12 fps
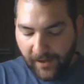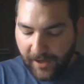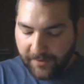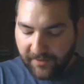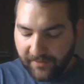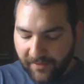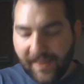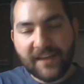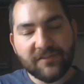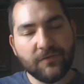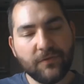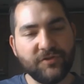And then the
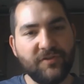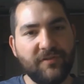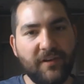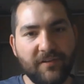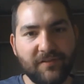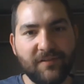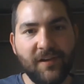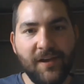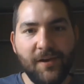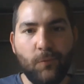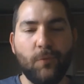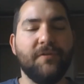last verse is
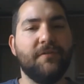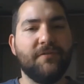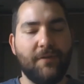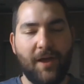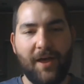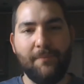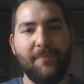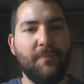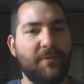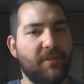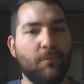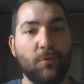one of
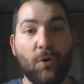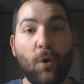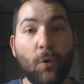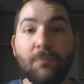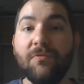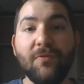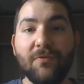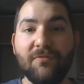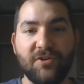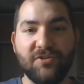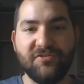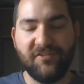maybe the more hopeful
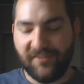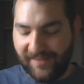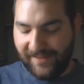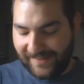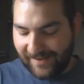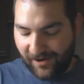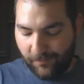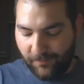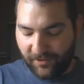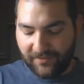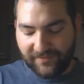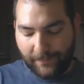verses in the entire
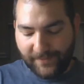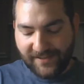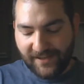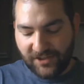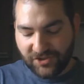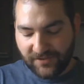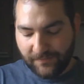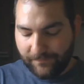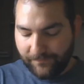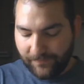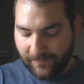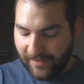book of Lamentations.
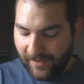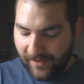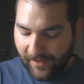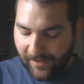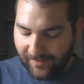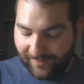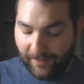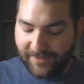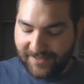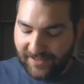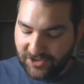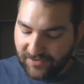
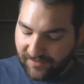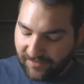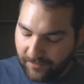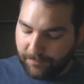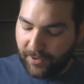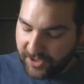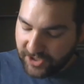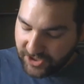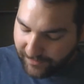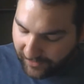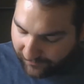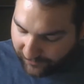The
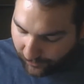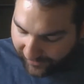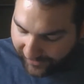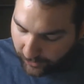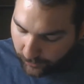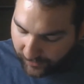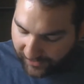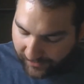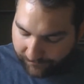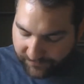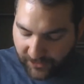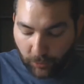punishment of your
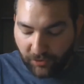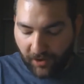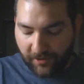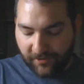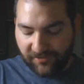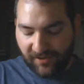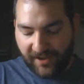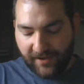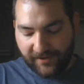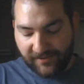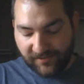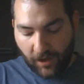iniquity, O daughter
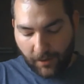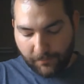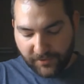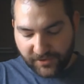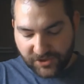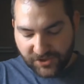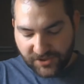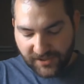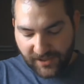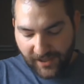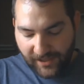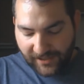Zion, is accomplished.
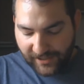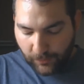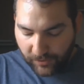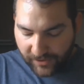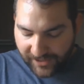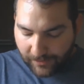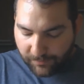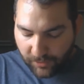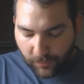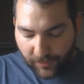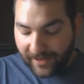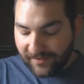He will keep
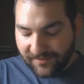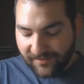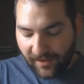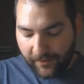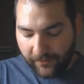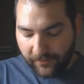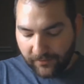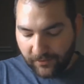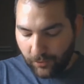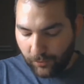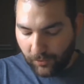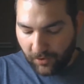you in exile
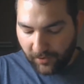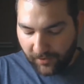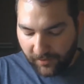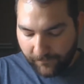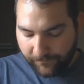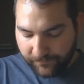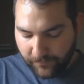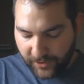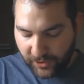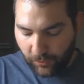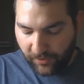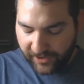no longer, but
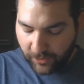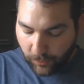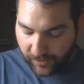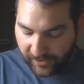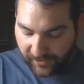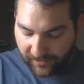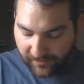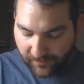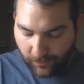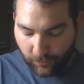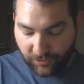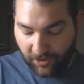your iniquity,
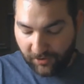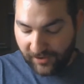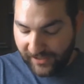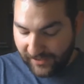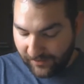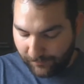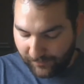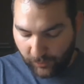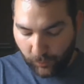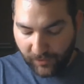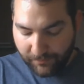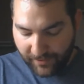O daughter Edom, he
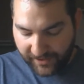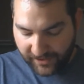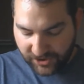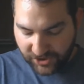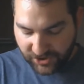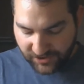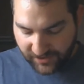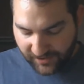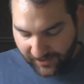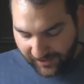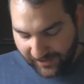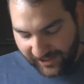will punish.
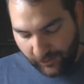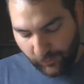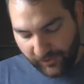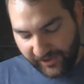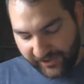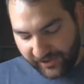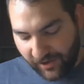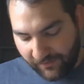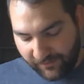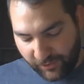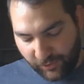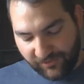He will
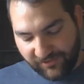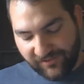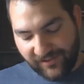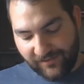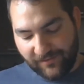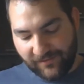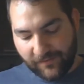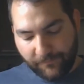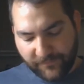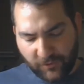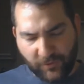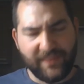uncover your sins.
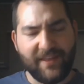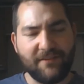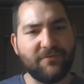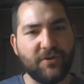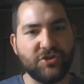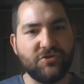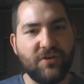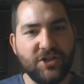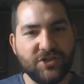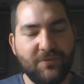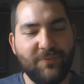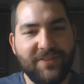So again, that
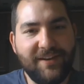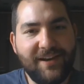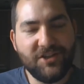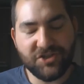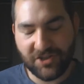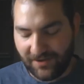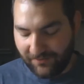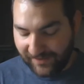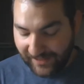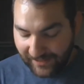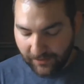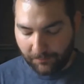frustration with the nation of
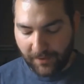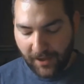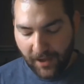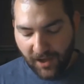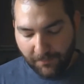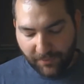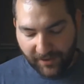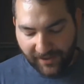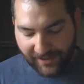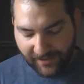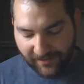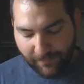Edom. But
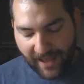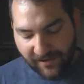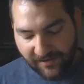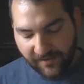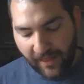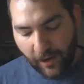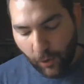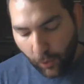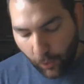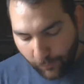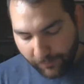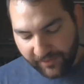again, back to that
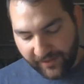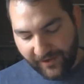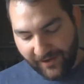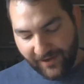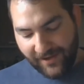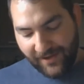hope that